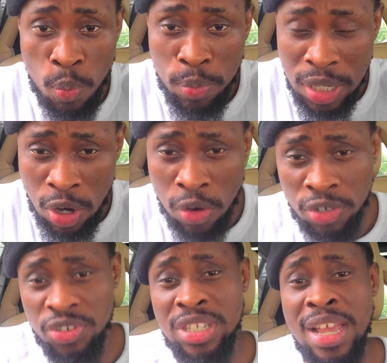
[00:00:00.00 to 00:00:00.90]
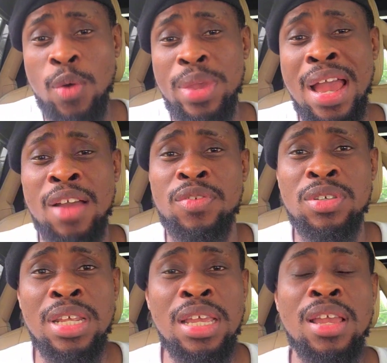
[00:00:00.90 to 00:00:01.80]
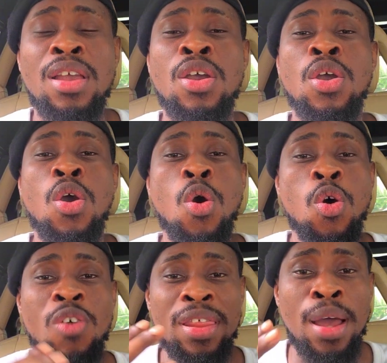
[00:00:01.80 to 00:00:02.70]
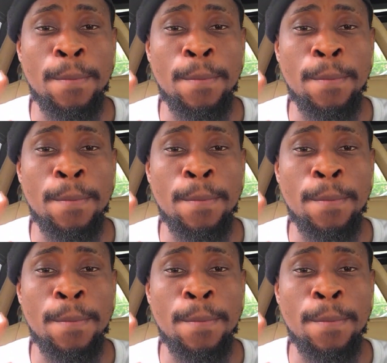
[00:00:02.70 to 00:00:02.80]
the countries that we have today, or rather